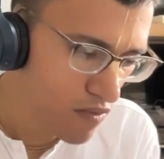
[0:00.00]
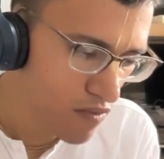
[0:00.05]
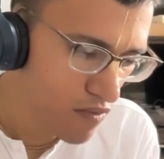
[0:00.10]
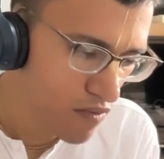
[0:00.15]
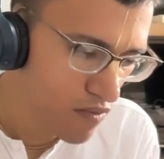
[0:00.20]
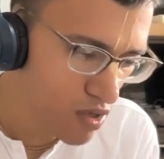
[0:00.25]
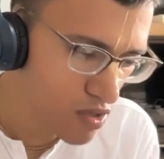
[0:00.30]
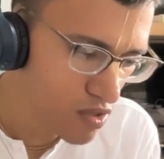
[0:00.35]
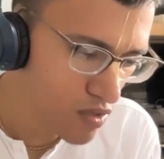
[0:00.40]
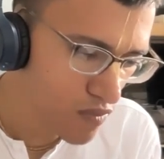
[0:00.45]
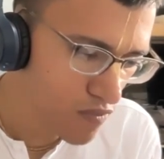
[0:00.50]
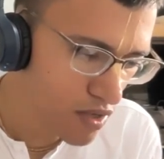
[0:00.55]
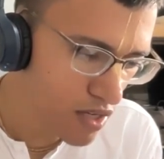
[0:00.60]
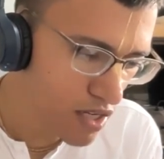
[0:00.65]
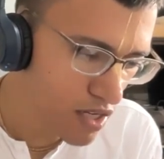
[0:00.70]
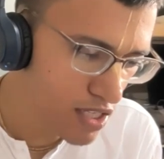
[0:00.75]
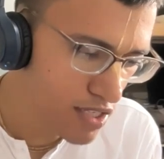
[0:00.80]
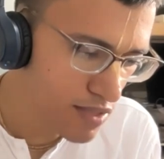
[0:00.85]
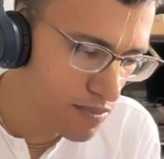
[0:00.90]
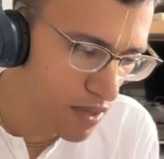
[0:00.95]

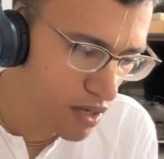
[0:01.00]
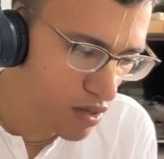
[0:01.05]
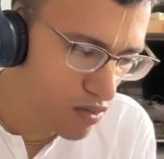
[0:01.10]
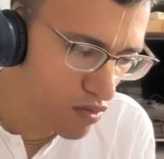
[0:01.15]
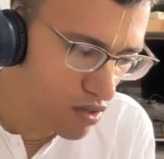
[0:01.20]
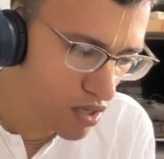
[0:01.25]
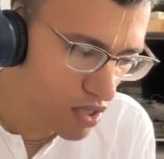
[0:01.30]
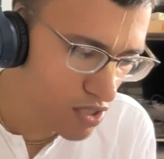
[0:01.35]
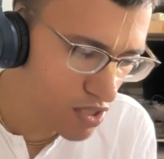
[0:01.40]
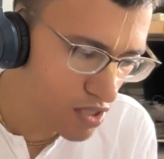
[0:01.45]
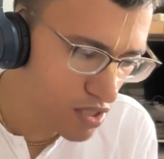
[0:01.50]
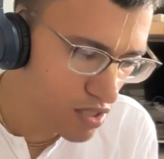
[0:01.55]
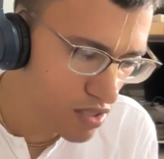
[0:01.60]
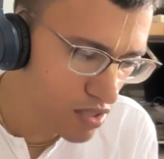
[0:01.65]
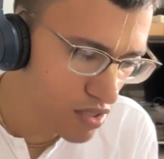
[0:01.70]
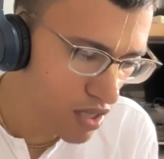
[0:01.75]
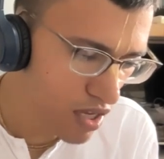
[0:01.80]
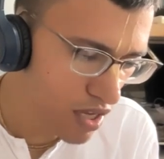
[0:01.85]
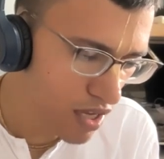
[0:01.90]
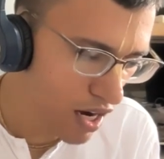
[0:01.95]
philosophical
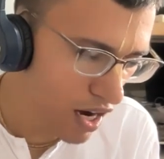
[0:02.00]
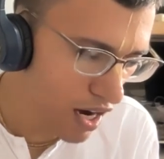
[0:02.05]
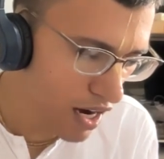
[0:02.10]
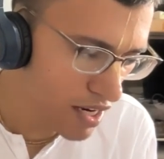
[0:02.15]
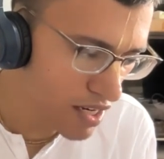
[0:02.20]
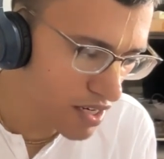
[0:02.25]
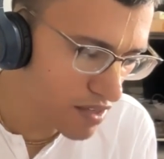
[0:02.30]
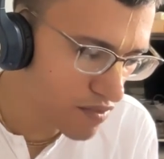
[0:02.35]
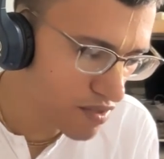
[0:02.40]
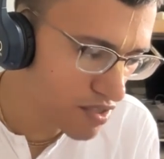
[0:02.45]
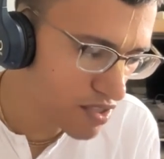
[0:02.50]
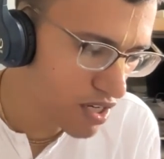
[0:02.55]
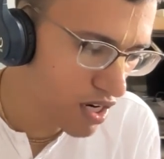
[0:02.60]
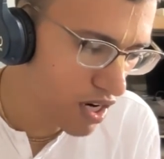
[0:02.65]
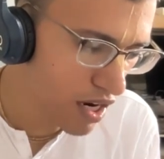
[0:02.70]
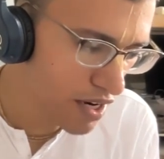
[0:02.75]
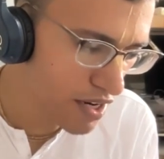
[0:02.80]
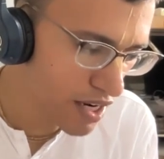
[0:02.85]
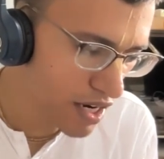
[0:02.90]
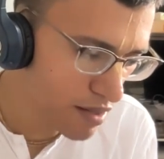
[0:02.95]
speculations and
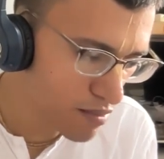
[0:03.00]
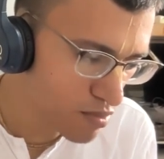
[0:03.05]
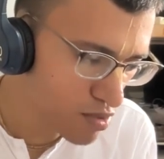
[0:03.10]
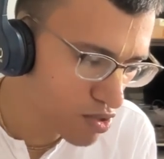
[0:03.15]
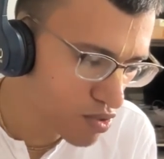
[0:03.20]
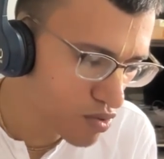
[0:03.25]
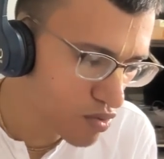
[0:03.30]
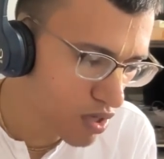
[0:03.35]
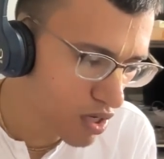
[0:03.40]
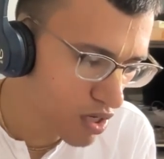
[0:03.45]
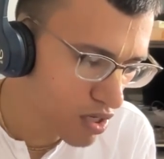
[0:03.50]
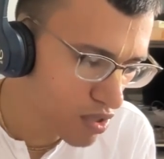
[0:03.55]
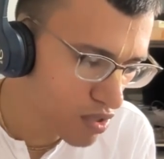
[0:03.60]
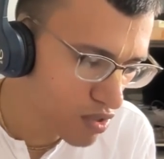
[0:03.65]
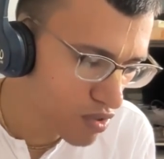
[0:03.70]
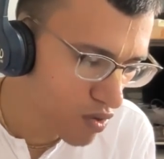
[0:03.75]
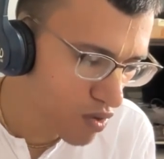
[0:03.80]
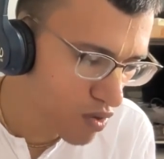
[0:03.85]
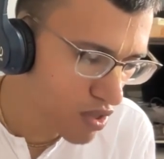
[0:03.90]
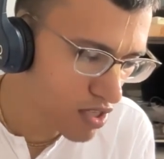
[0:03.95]
artificial attempts to
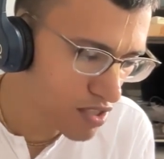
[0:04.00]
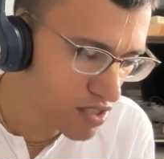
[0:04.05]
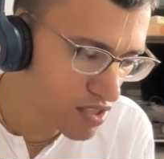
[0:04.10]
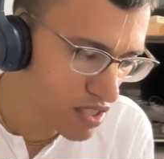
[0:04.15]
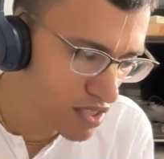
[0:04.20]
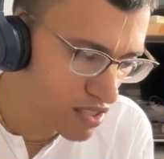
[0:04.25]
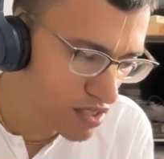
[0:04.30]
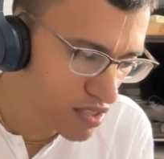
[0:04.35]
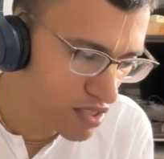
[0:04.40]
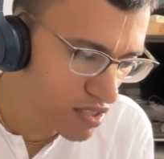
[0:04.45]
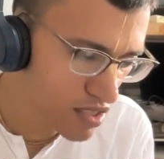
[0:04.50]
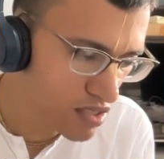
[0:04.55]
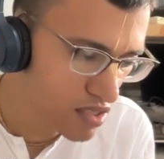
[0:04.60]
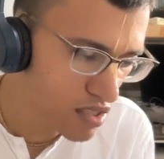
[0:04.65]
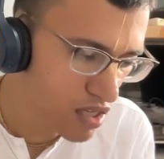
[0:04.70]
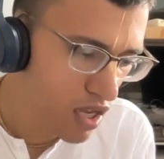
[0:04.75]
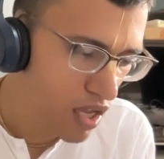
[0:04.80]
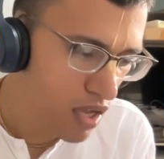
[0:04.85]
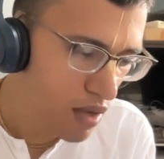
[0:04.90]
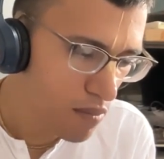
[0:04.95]
control the senses